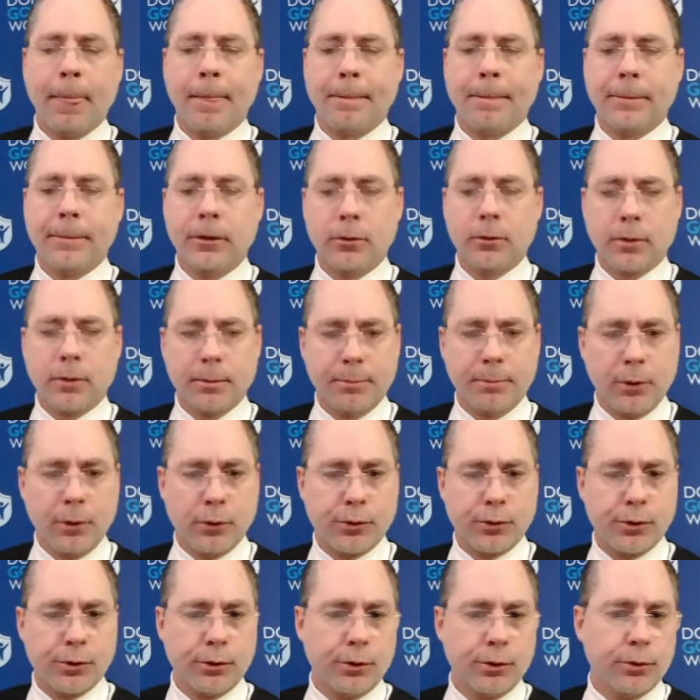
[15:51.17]
You can
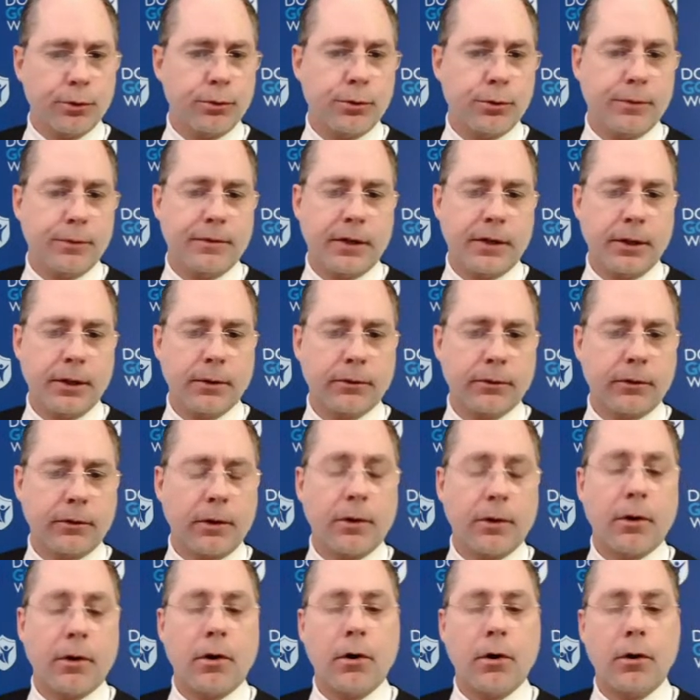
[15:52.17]
post your YouTube videos on
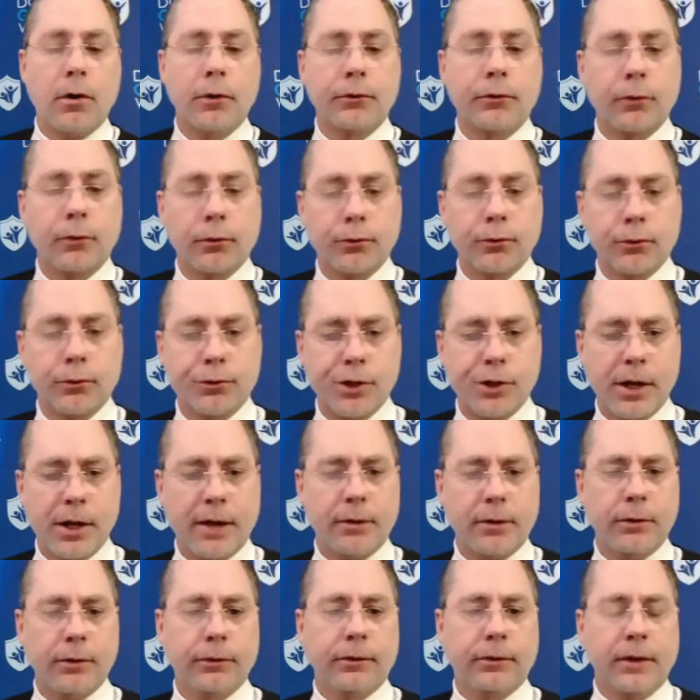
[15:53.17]
all social
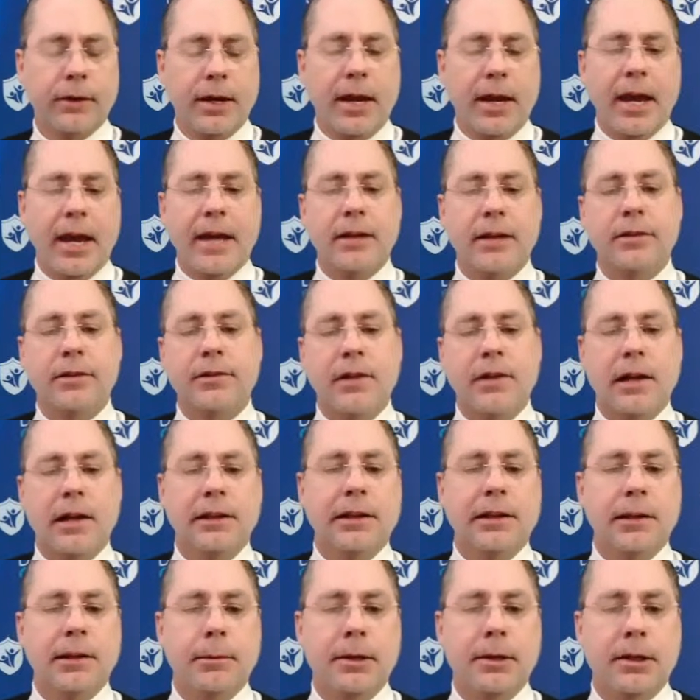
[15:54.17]
channels, and it's not
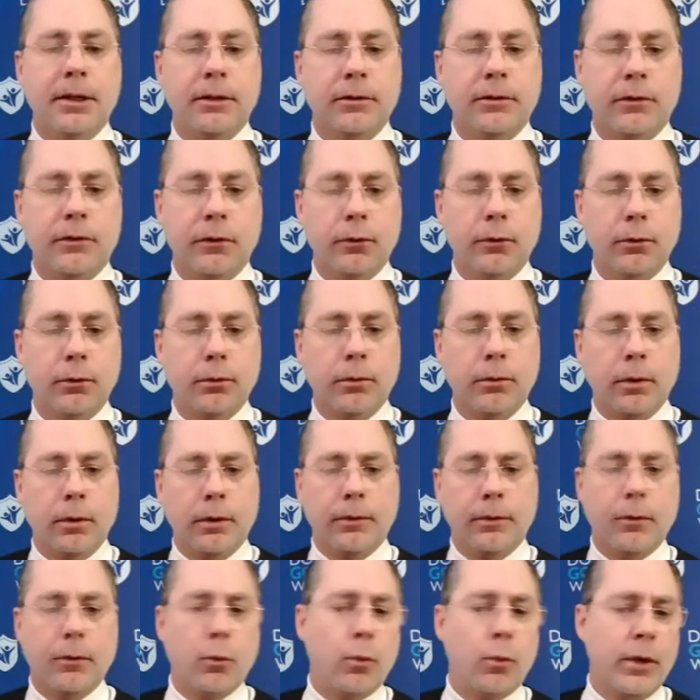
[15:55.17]
limited to
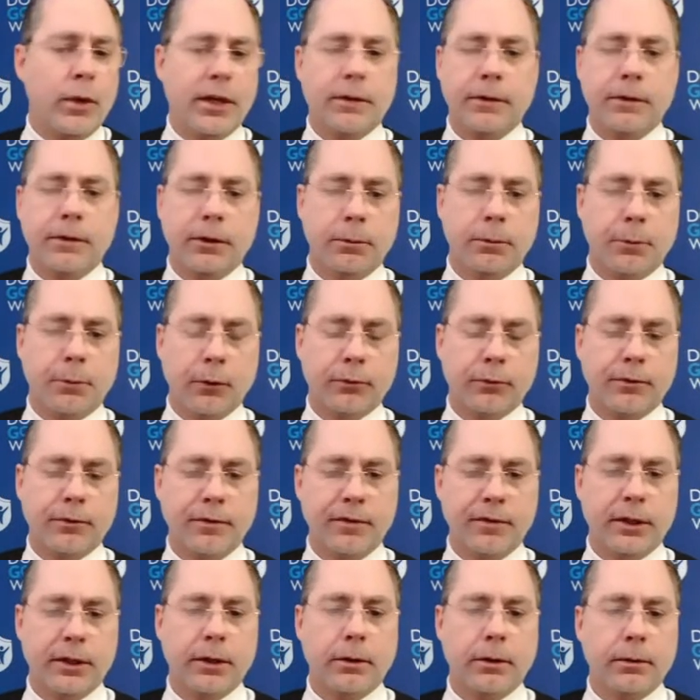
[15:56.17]
the week that you post the
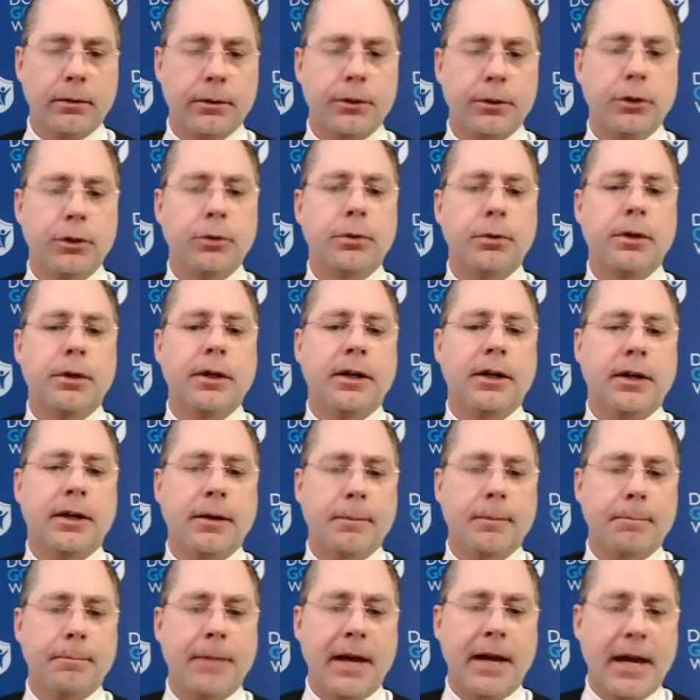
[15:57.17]
video. You can
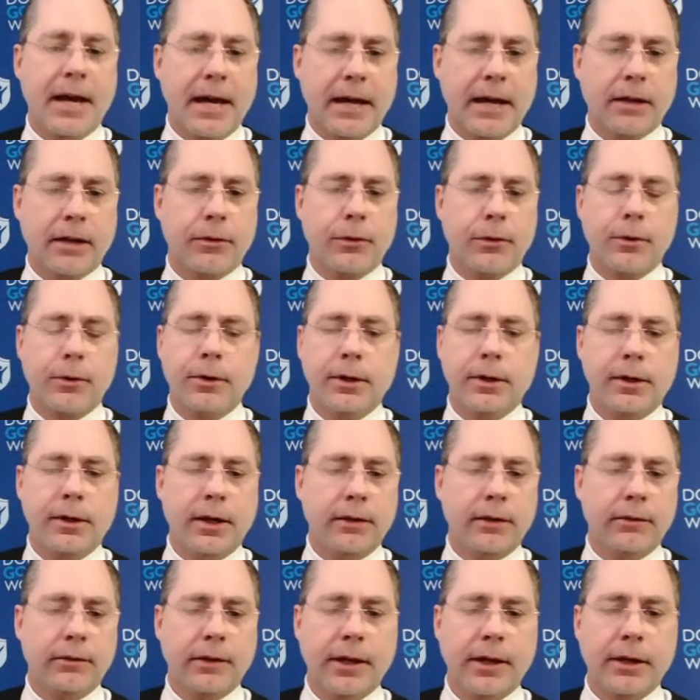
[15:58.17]
come back 30
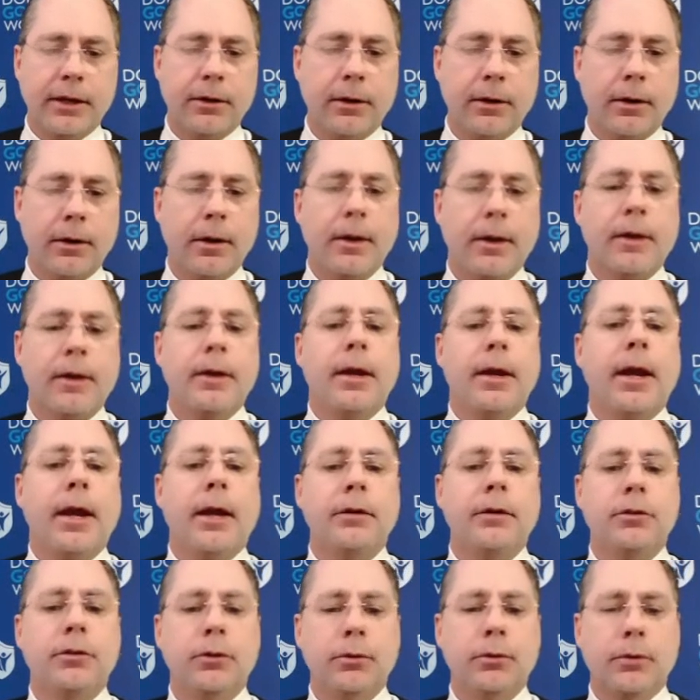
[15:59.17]
days later and you